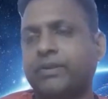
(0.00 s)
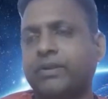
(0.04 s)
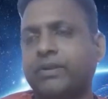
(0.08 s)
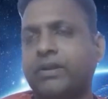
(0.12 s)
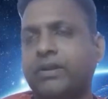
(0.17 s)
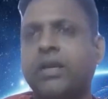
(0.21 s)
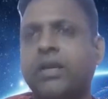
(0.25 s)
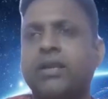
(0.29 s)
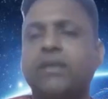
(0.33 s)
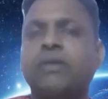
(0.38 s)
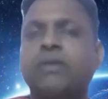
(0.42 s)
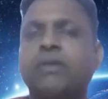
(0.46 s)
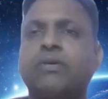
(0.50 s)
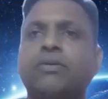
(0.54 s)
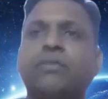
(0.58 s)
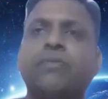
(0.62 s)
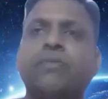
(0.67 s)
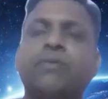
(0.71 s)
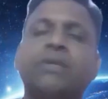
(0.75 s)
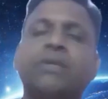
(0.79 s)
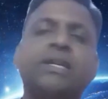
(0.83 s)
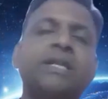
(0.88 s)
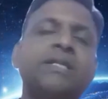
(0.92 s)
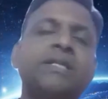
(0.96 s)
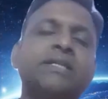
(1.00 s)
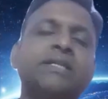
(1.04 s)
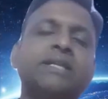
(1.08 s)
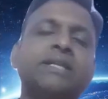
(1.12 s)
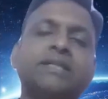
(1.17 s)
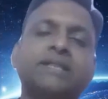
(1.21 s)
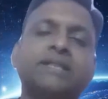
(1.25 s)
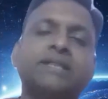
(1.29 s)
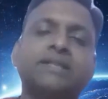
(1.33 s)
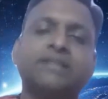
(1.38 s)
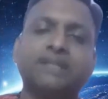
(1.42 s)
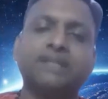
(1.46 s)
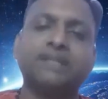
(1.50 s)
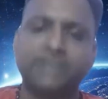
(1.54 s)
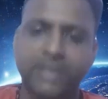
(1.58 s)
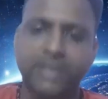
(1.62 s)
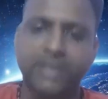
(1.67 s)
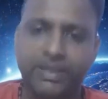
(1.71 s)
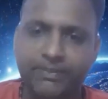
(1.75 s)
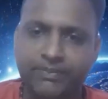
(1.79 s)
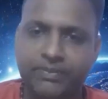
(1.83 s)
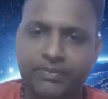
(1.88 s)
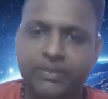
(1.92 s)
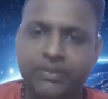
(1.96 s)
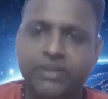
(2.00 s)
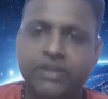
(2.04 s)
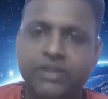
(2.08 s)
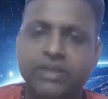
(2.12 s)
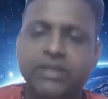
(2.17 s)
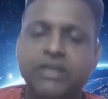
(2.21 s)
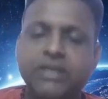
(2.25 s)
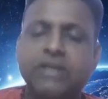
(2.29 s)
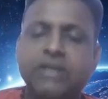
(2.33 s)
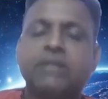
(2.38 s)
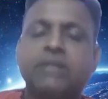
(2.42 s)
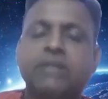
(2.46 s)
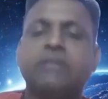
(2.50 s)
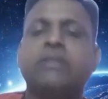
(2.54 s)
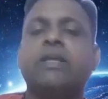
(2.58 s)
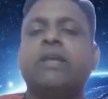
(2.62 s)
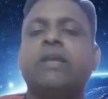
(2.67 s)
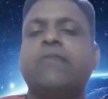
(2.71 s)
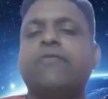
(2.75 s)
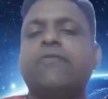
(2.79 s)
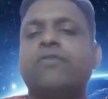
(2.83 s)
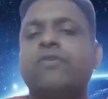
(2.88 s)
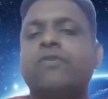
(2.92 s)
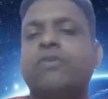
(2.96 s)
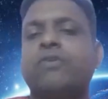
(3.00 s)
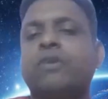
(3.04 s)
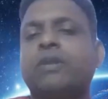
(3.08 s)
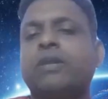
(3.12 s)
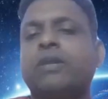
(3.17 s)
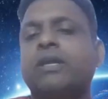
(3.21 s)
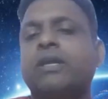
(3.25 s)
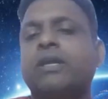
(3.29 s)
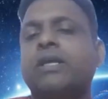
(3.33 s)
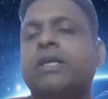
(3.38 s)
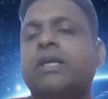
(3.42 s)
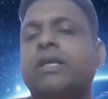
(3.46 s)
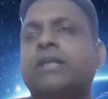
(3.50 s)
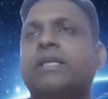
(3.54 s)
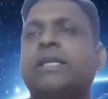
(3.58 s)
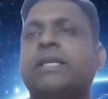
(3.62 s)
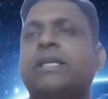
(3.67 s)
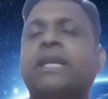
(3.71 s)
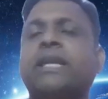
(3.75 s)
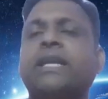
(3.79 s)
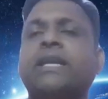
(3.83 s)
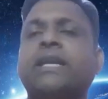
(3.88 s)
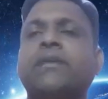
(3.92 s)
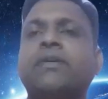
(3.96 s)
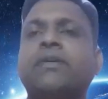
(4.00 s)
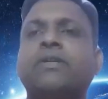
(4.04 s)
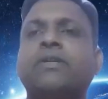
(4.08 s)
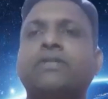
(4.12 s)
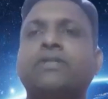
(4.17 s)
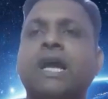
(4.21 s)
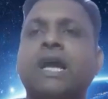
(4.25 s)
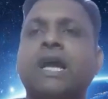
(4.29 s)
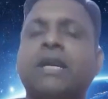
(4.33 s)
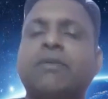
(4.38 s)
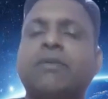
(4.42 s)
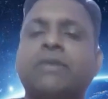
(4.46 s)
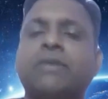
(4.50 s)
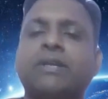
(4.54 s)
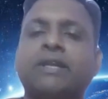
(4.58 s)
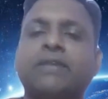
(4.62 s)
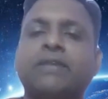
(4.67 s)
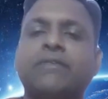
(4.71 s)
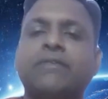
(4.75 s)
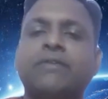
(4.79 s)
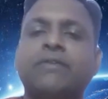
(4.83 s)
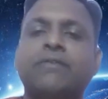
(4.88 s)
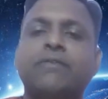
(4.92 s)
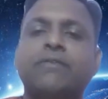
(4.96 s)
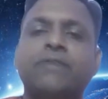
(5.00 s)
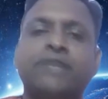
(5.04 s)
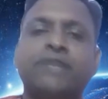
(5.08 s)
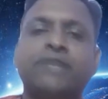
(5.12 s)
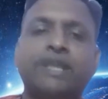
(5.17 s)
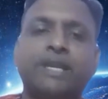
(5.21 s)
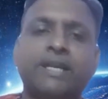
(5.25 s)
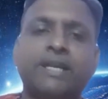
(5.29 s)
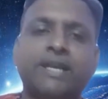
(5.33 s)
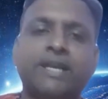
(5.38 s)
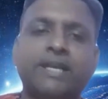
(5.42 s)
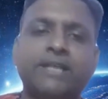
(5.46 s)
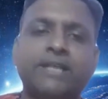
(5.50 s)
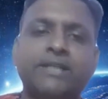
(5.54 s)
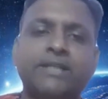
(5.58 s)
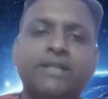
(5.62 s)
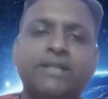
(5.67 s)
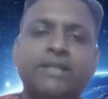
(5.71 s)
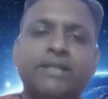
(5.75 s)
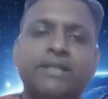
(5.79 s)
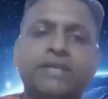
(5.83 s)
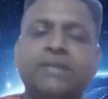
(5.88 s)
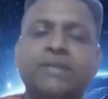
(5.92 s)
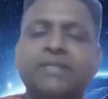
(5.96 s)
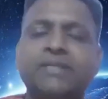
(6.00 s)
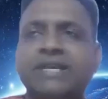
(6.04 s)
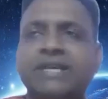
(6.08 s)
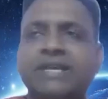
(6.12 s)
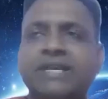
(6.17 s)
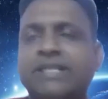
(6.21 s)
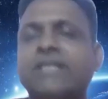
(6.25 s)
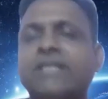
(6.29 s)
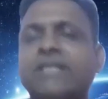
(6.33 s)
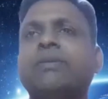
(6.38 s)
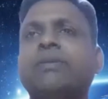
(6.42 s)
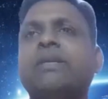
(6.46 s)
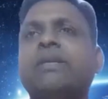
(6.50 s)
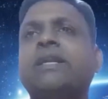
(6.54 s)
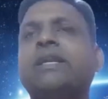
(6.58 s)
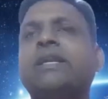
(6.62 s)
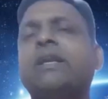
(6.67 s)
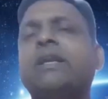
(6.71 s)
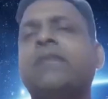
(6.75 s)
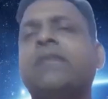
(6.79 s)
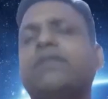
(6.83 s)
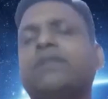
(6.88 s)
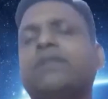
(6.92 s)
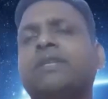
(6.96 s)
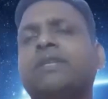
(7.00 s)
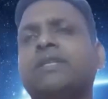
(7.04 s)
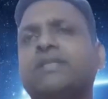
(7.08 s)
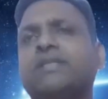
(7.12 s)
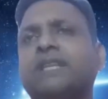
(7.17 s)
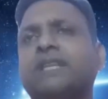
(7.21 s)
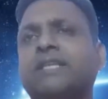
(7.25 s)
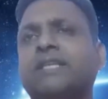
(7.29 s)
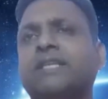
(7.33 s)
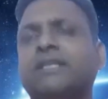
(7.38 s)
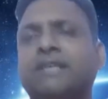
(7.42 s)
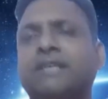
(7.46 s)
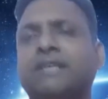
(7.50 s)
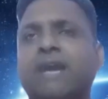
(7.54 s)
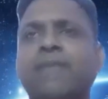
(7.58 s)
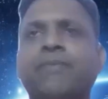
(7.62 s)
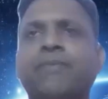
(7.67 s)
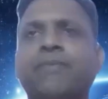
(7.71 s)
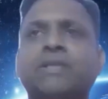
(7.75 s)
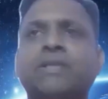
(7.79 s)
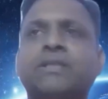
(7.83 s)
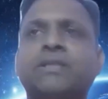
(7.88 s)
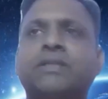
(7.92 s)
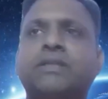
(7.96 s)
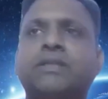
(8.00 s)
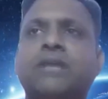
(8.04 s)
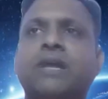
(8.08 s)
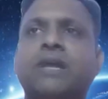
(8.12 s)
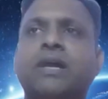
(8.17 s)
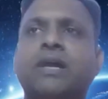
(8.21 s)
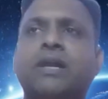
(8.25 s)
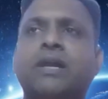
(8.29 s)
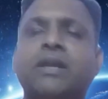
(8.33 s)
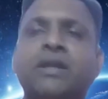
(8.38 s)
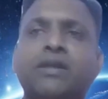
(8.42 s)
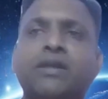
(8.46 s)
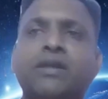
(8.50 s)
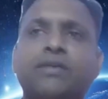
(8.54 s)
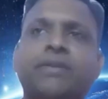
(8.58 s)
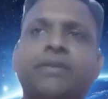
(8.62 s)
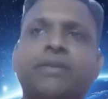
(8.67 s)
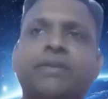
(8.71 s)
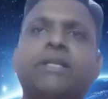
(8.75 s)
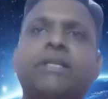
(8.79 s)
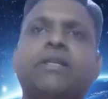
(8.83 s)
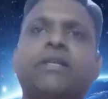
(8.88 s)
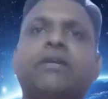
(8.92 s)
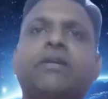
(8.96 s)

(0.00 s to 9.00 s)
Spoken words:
or the 1 and 6 is the same. Therefore, the native will start working from very young age. That means immediately after the studies, campus, or within